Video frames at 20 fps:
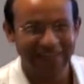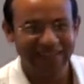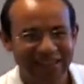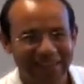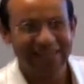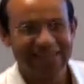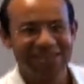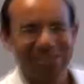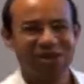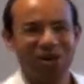
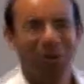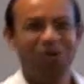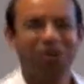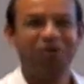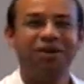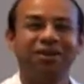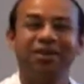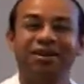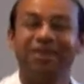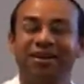So
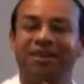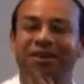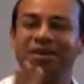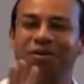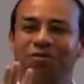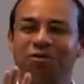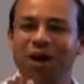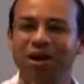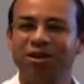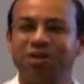
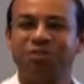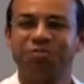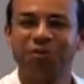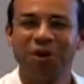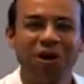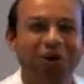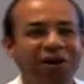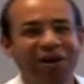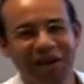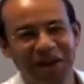what
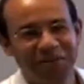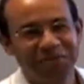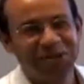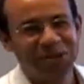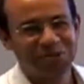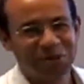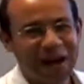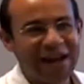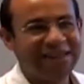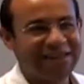spurred him to
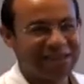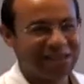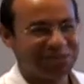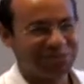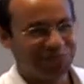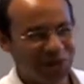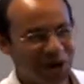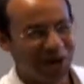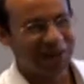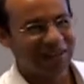write this
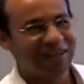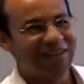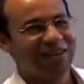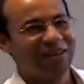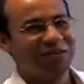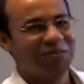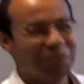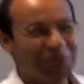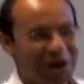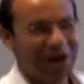book
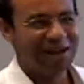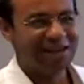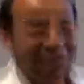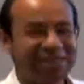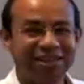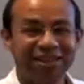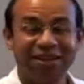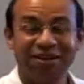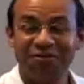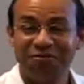was
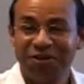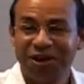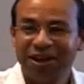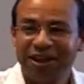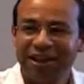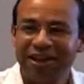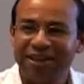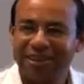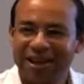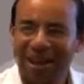
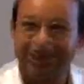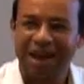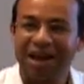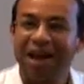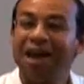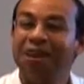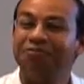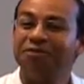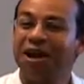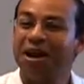really kind
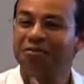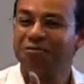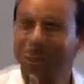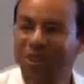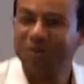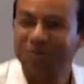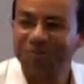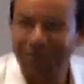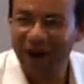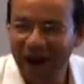of a
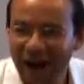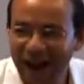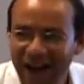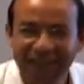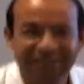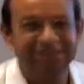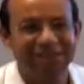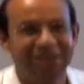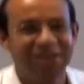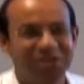
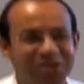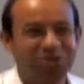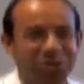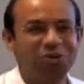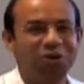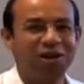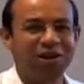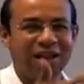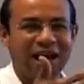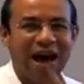response to
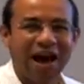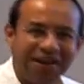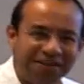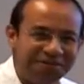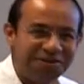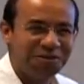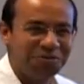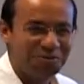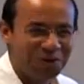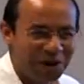a lot of
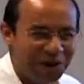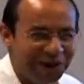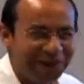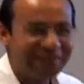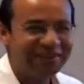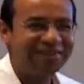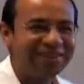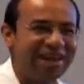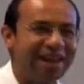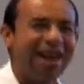the
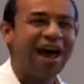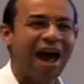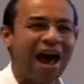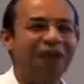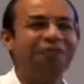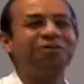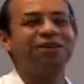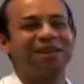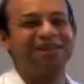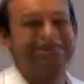work that
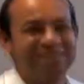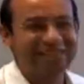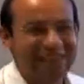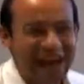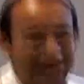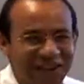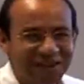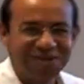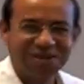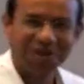African
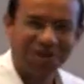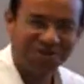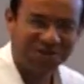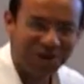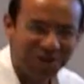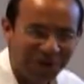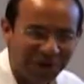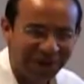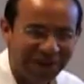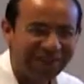scholars are
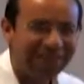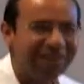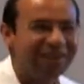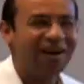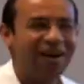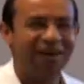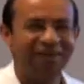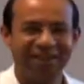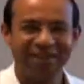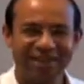doing
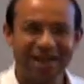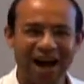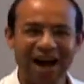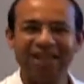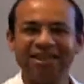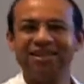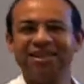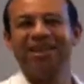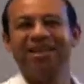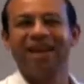on the
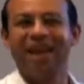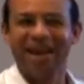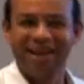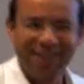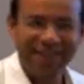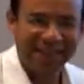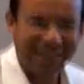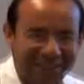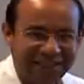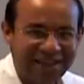continent and
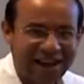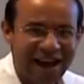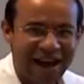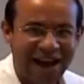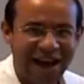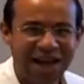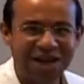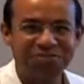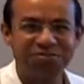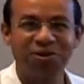in the
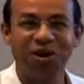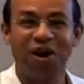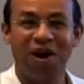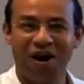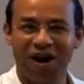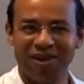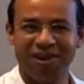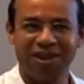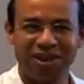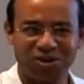diaspora
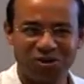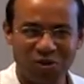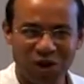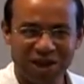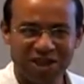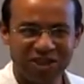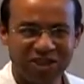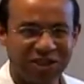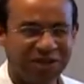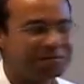on this
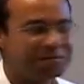question.